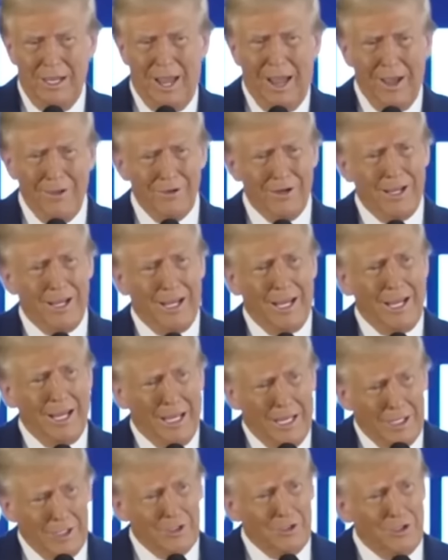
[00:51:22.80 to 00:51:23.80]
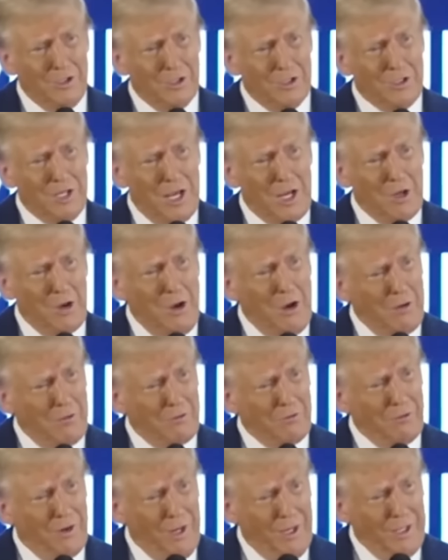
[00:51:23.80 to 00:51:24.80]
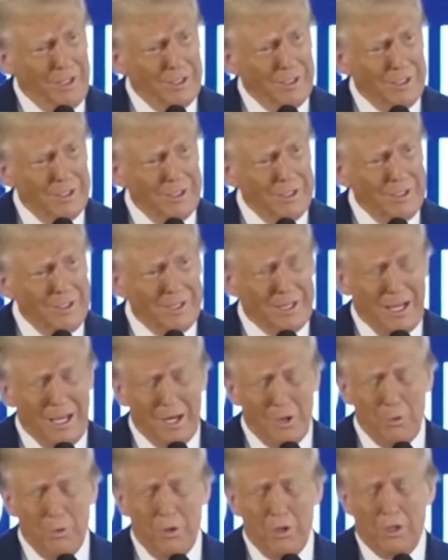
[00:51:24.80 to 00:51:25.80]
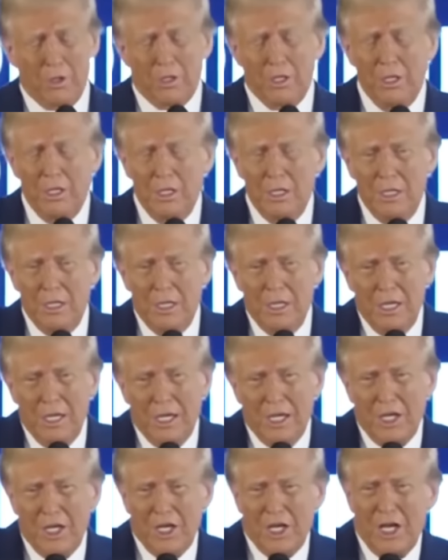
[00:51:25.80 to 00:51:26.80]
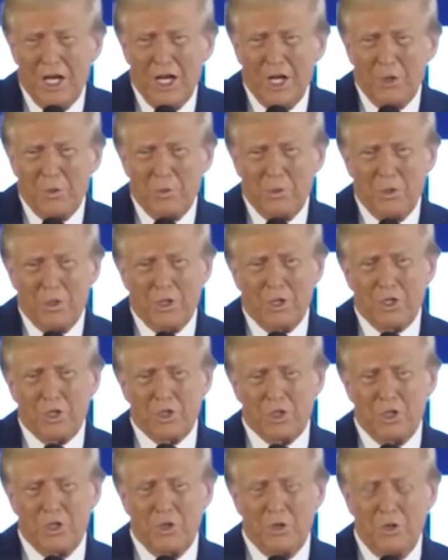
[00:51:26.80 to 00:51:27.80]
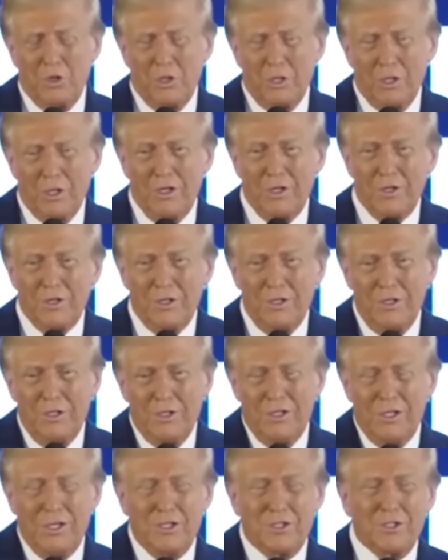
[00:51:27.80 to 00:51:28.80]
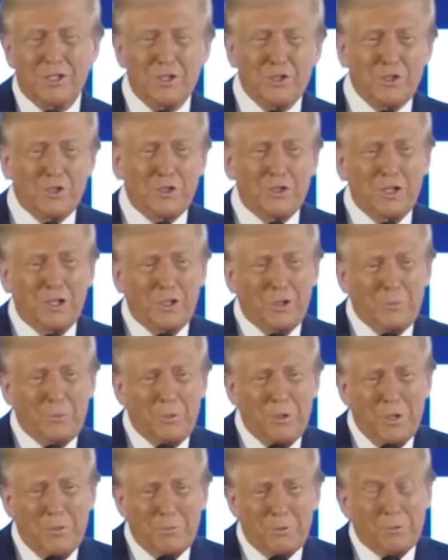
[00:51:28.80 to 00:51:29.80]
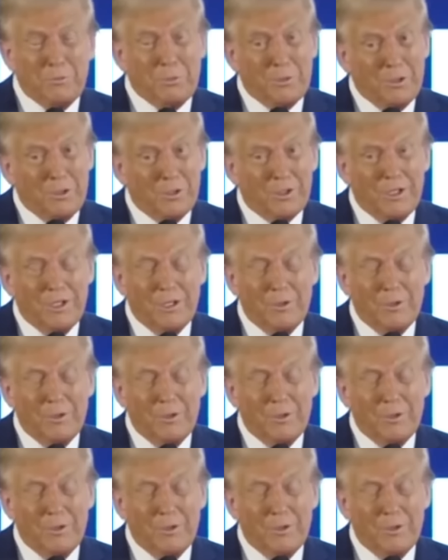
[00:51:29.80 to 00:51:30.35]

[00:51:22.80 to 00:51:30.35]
How the hell do you take off, right? You got to work. You got to work. So she says her teleprompter broke.